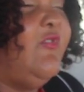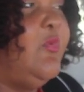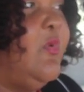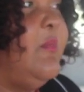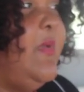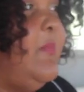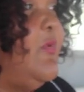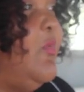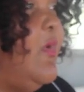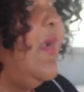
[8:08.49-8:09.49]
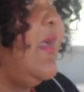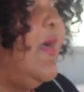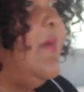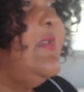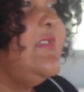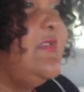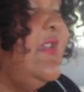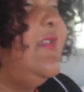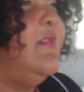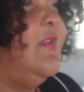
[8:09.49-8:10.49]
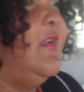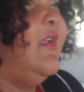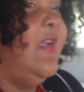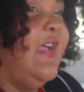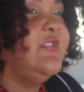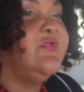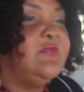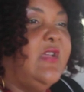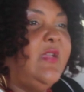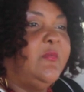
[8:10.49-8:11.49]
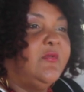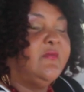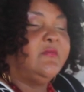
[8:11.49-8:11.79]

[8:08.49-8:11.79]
You want people to want to come and sit at your table,